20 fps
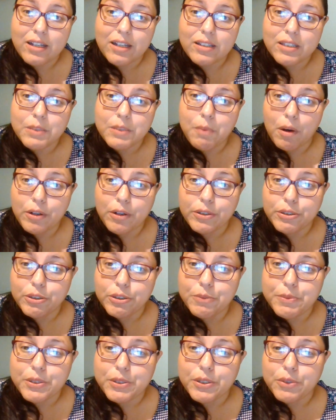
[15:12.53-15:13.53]
on small
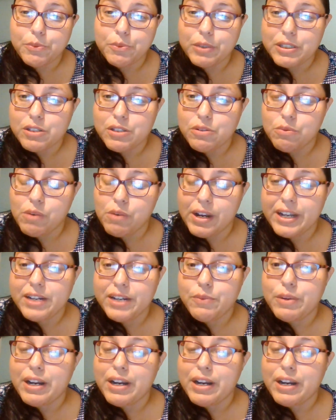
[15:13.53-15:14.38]
groups or one to one,